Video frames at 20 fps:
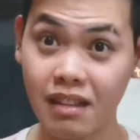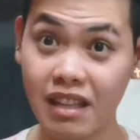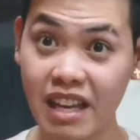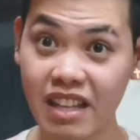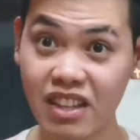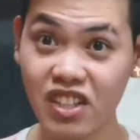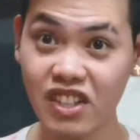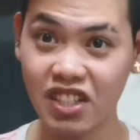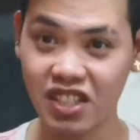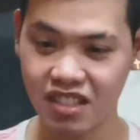
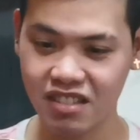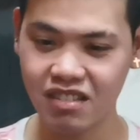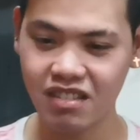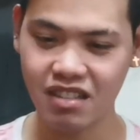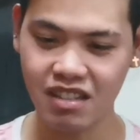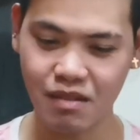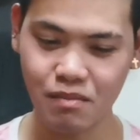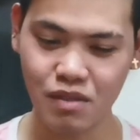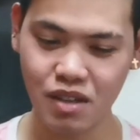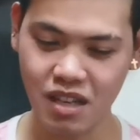Leather.
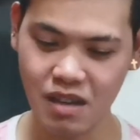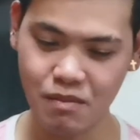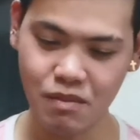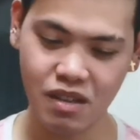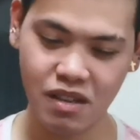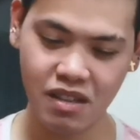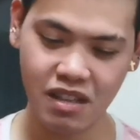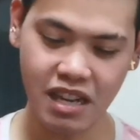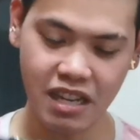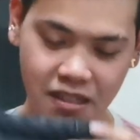Amoy
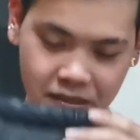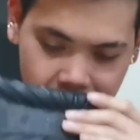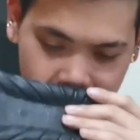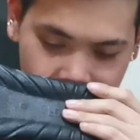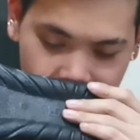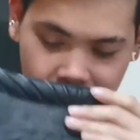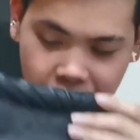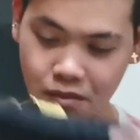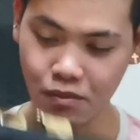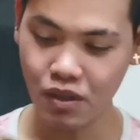
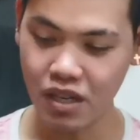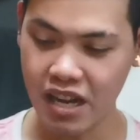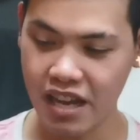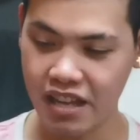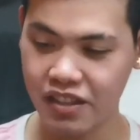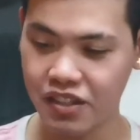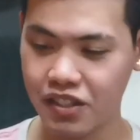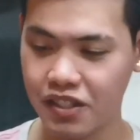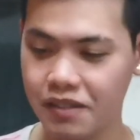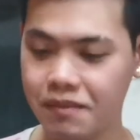
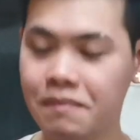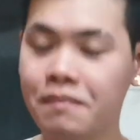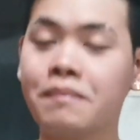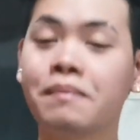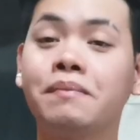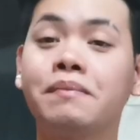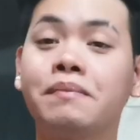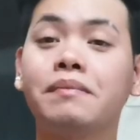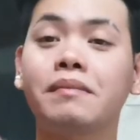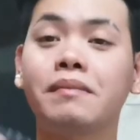leather.
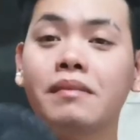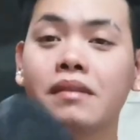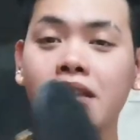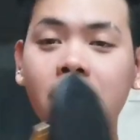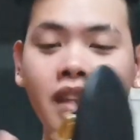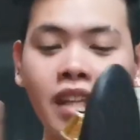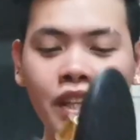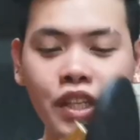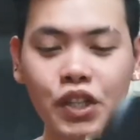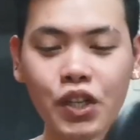
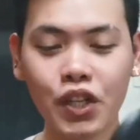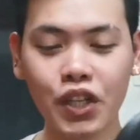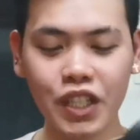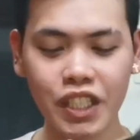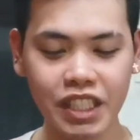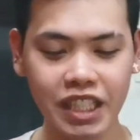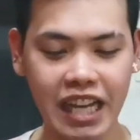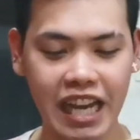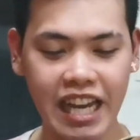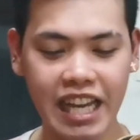
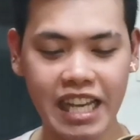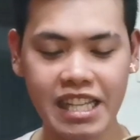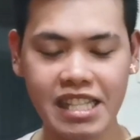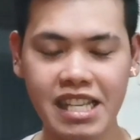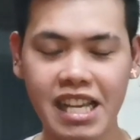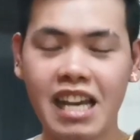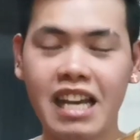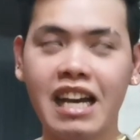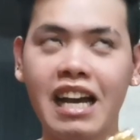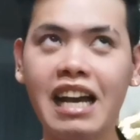Yun, guys.